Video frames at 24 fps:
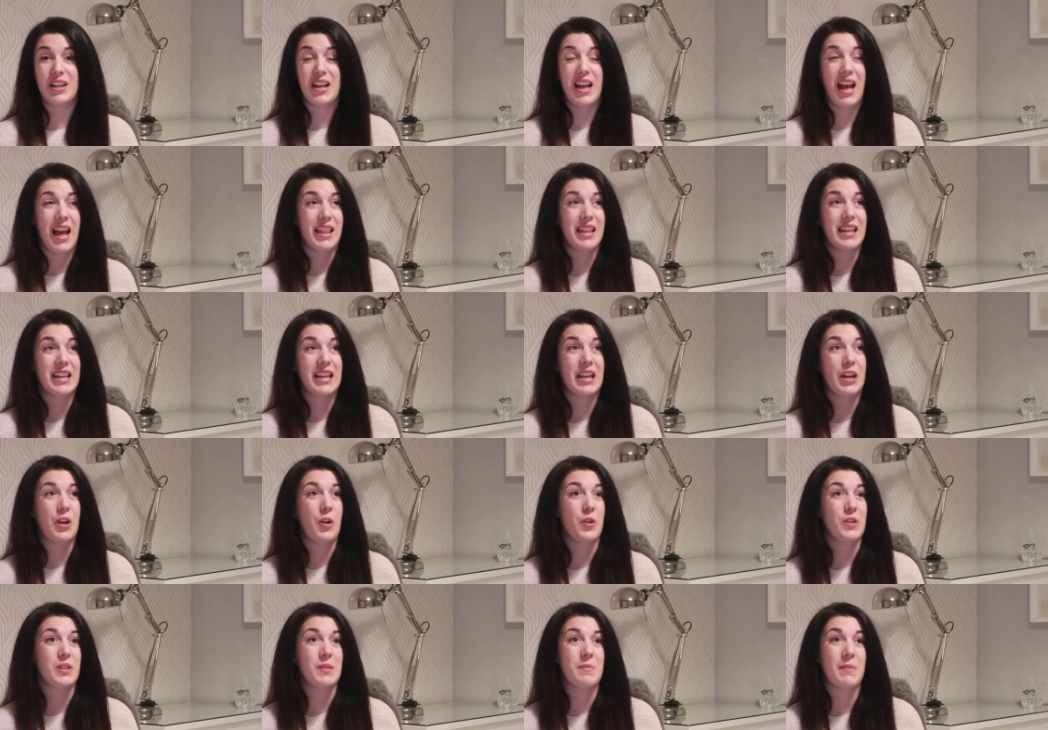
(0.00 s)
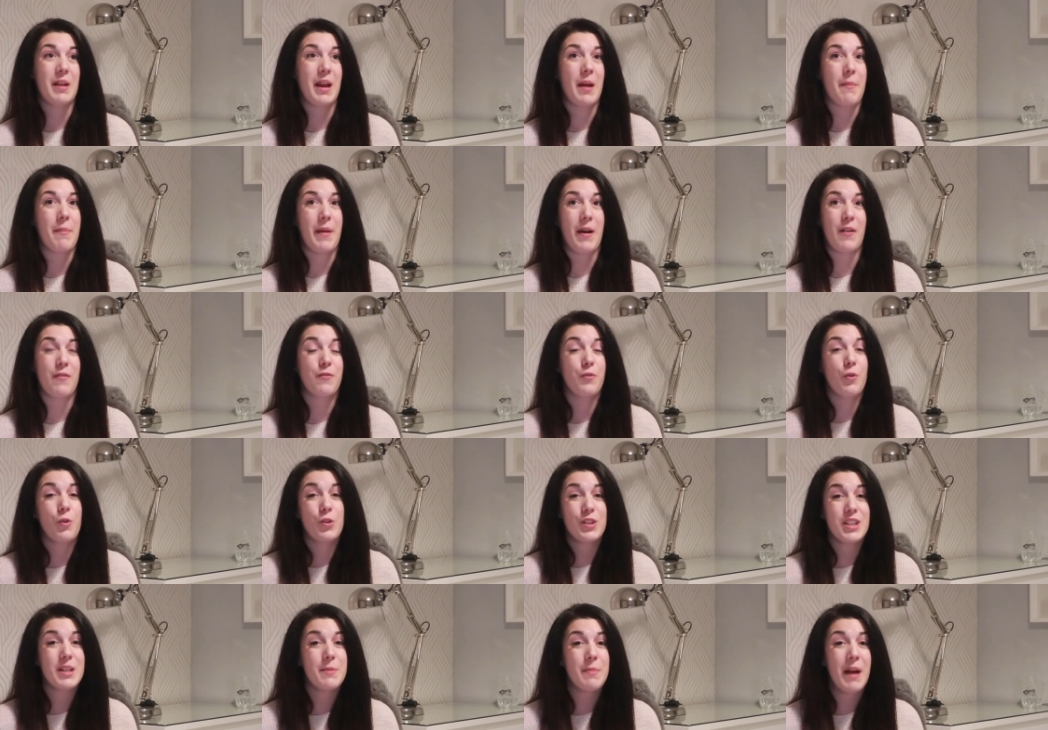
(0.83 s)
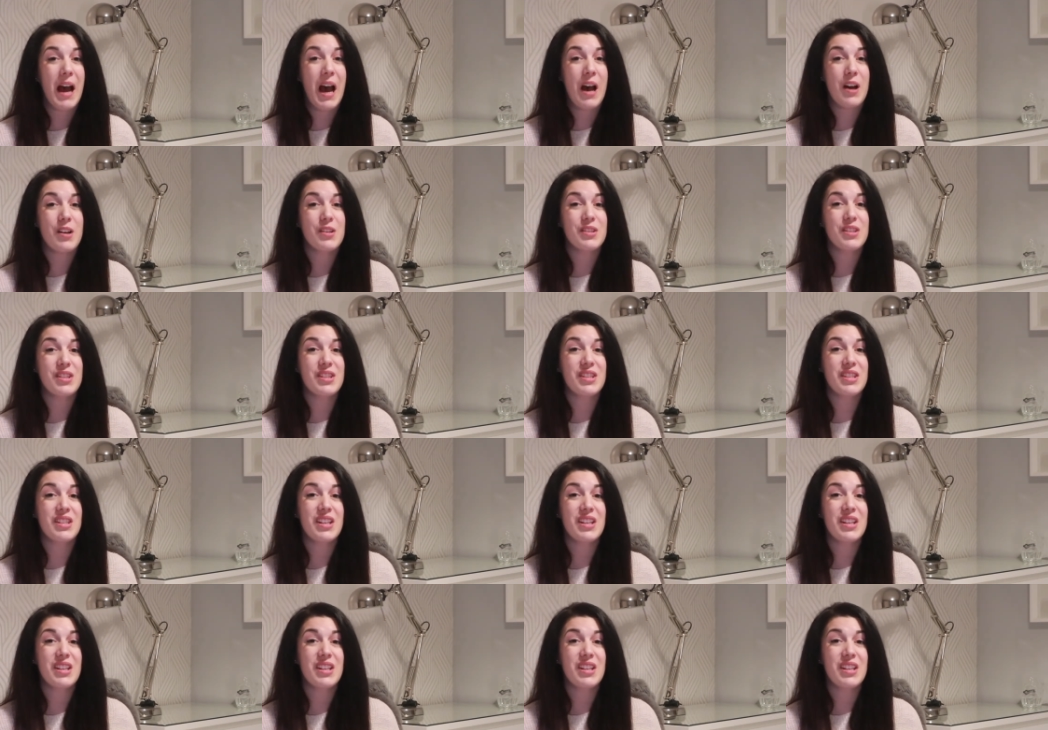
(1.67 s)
I think it cost me about £40